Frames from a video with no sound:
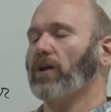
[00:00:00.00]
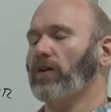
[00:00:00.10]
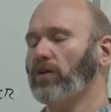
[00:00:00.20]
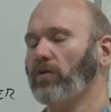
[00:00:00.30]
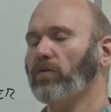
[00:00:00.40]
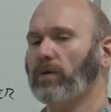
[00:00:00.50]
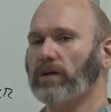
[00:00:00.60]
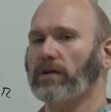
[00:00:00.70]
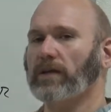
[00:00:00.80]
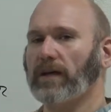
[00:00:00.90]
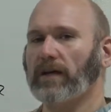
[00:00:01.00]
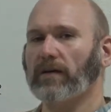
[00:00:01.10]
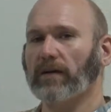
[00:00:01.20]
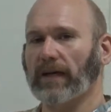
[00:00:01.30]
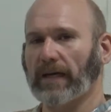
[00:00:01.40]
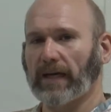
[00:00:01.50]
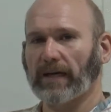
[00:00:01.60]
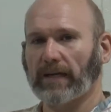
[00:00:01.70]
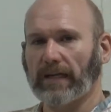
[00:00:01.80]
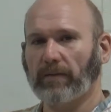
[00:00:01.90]
You will hear in
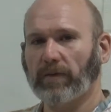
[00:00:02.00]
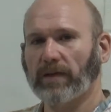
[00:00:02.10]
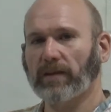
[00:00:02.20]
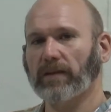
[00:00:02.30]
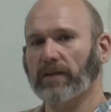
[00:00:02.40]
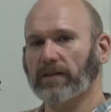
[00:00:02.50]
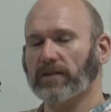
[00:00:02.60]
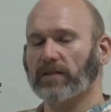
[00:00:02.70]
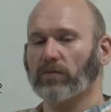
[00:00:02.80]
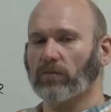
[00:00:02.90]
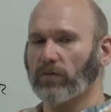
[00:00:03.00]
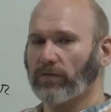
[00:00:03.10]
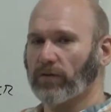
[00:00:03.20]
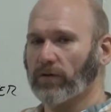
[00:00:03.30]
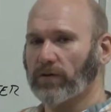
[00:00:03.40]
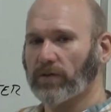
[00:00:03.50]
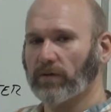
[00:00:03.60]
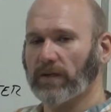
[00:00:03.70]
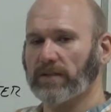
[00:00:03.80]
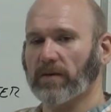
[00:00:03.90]
academia this referred
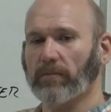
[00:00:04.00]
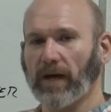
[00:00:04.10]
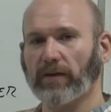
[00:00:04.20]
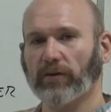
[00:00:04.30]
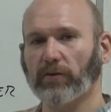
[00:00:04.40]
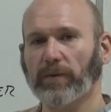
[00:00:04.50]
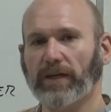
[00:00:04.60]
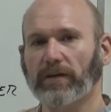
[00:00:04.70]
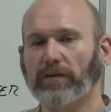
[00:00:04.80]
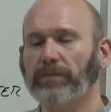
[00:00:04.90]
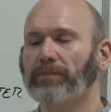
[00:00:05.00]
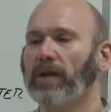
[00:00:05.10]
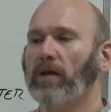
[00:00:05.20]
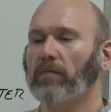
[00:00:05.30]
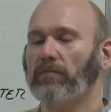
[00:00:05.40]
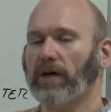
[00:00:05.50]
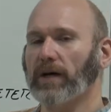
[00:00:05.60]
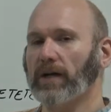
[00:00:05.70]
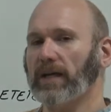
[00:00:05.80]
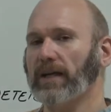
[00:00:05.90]
to as a micrometer,
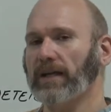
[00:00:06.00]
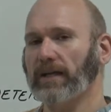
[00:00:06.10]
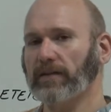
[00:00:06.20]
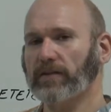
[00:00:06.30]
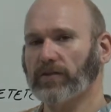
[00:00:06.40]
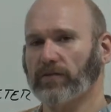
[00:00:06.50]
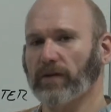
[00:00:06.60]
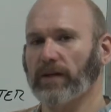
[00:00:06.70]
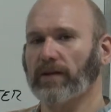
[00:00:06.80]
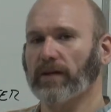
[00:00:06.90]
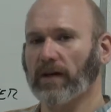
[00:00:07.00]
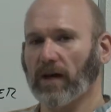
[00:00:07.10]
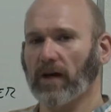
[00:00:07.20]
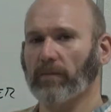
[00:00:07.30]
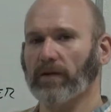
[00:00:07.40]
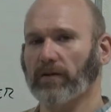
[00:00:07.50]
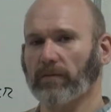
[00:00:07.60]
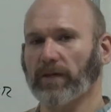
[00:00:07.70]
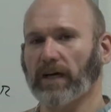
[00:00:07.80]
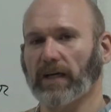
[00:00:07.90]
but in industry the common
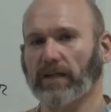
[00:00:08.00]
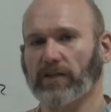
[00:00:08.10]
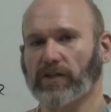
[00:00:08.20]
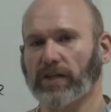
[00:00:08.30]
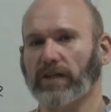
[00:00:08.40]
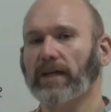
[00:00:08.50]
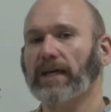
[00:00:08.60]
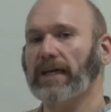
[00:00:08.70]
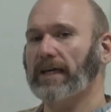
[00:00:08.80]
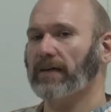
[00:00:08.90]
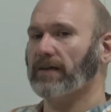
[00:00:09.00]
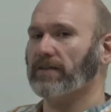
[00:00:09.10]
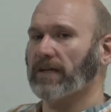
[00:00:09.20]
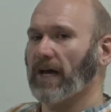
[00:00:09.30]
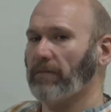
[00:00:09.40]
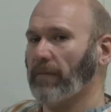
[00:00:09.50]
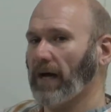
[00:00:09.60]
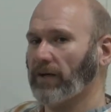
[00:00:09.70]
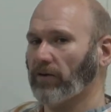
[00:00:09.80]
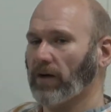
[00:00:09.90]
terminology is a
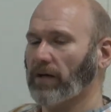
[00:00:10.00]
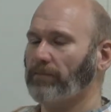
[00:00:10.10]
micron.